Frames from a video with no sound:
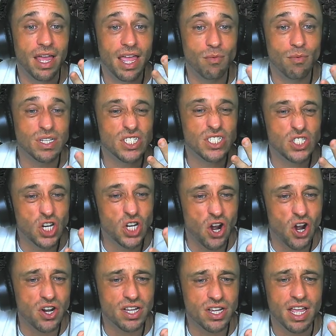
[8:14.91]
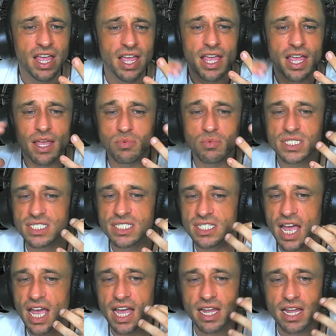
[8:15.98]
It was dark, it was
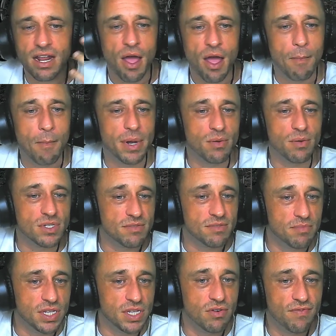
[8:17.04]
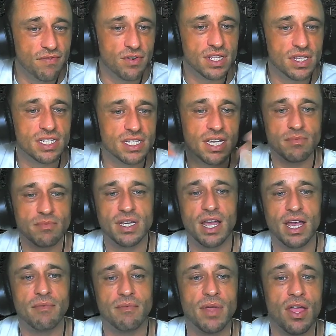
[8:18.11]
sad, but it was beautiful at the same
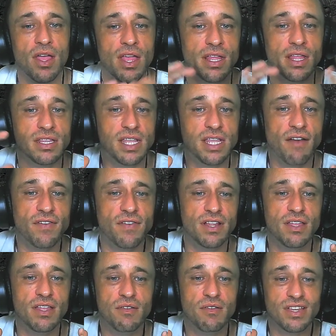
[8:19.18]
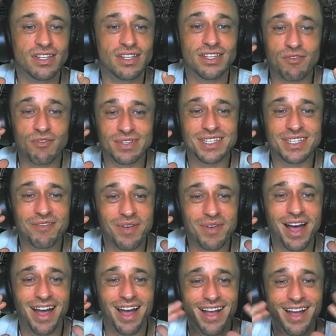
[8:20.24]
time. Definitely there was some
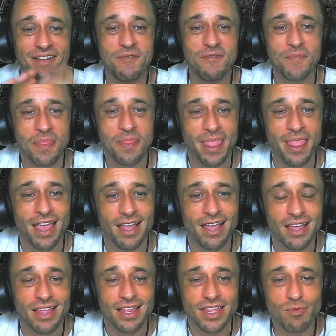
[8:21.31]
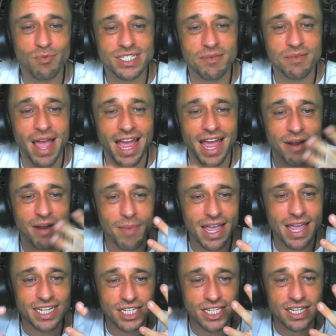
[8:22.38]
uh there was some
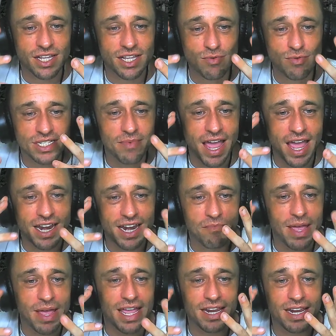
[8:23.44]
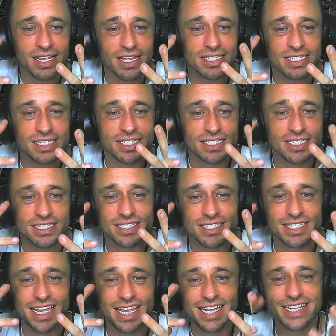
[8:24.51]
animation there were some animated
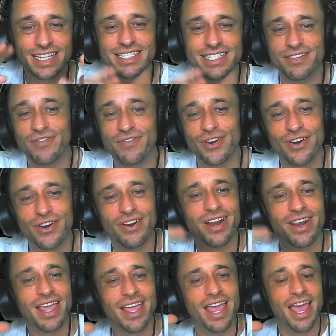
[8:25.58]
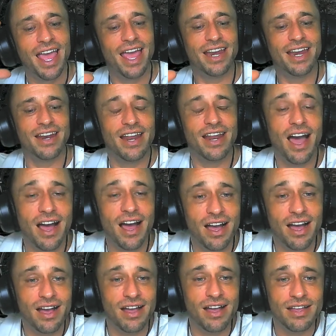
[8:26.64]
scenes of her and
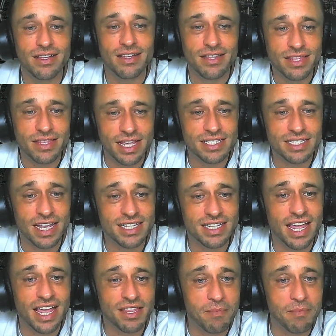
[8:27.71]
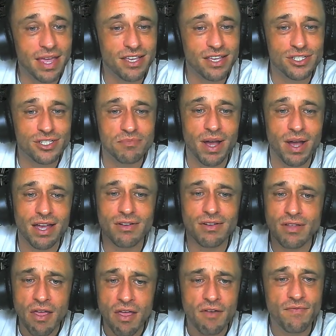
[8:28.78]
uh things like that that make you
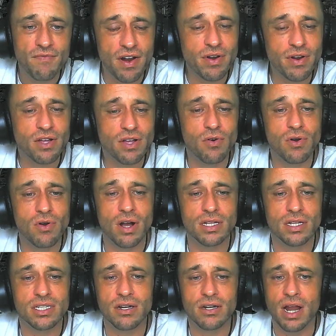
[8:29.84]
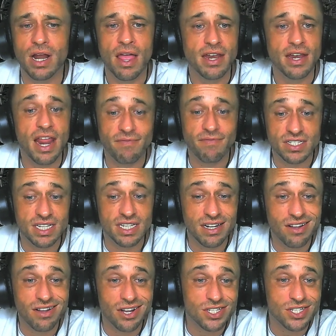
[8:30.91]
smile. Very cool concert. Never seen a
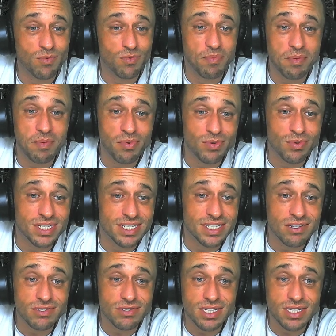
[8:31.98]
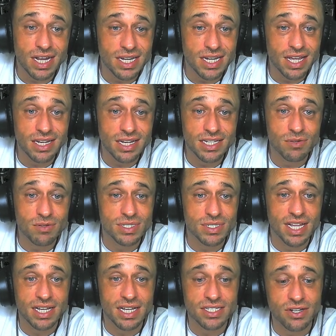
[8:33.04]
concert with people with stilts like that unless it was
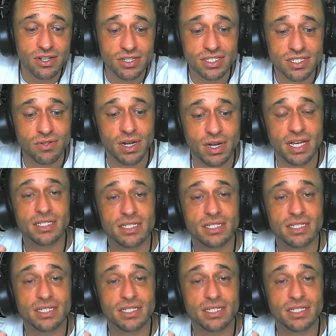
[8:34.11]
like a Cirque du Soleil.